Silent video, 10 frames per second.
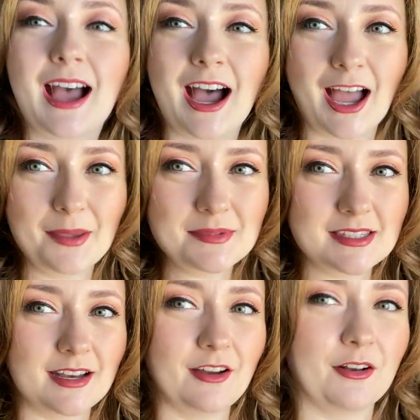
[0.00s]
I'm
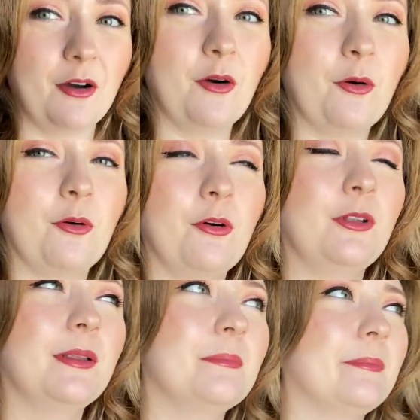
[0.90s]
sitting on a
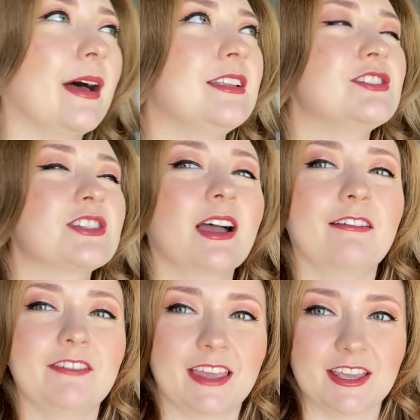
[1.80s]
whole bunch
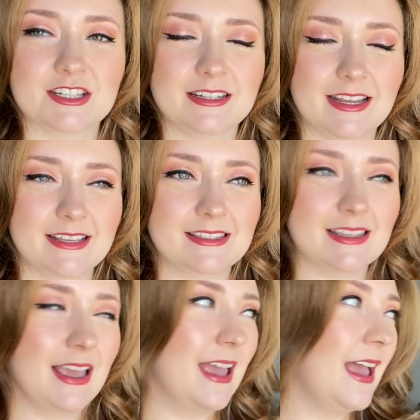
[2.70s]
of vacation days.
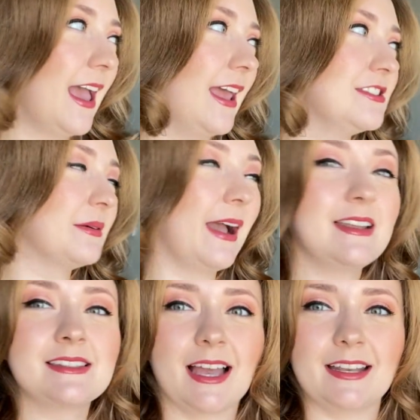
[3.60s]
And so I
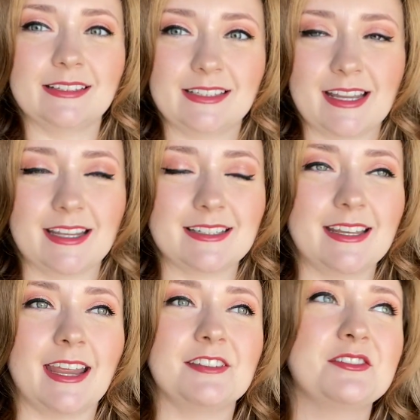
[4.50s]
decided to take
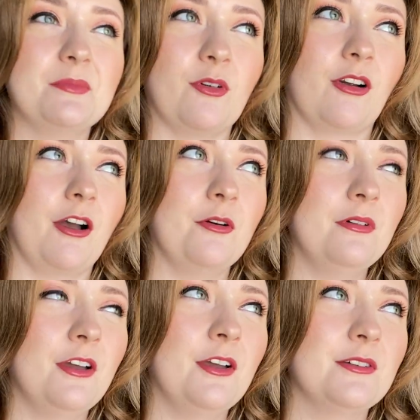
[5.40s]
today and
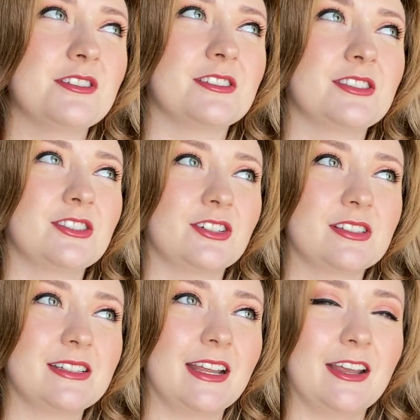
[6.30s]
tomorrow, just
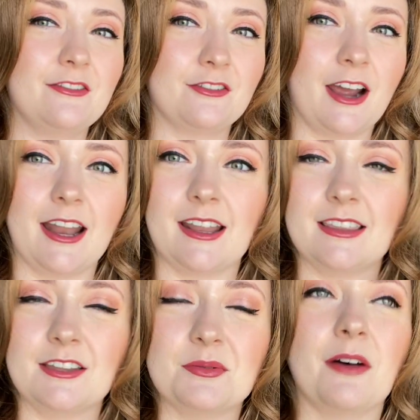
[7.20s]
Thursday, Friday,
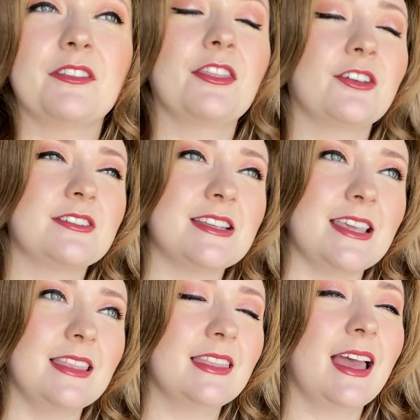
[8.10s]
the 12th and
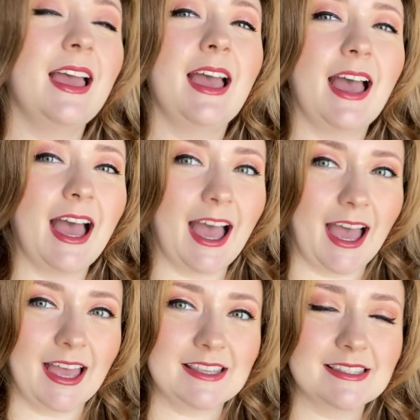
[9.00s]
13th,
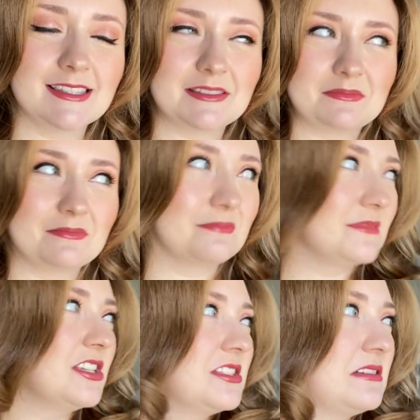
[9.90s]
as
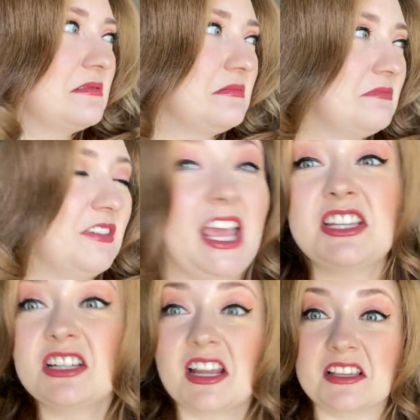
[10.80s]
just
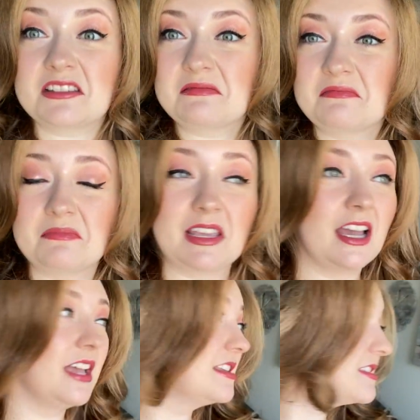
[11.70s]
vacation days
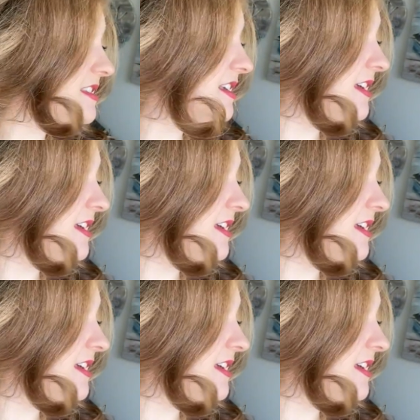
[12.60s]
because